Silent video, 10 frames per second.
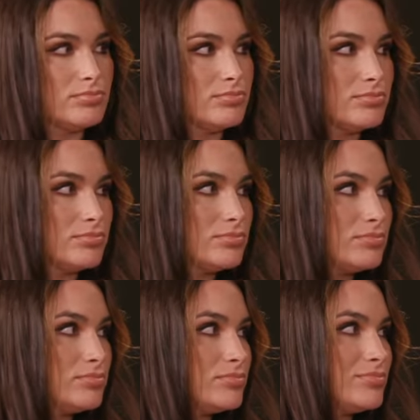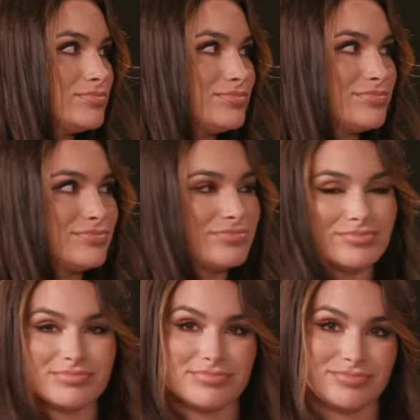
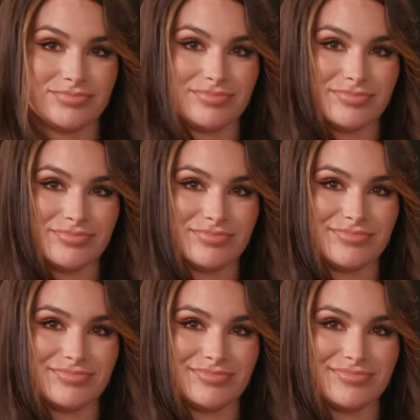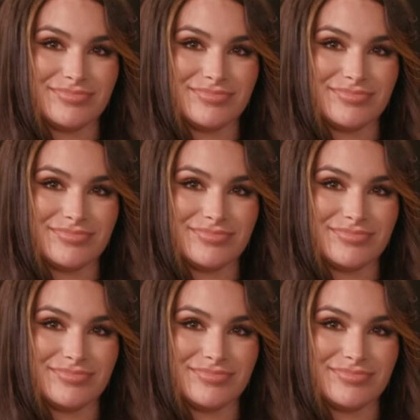This person isn't speaking.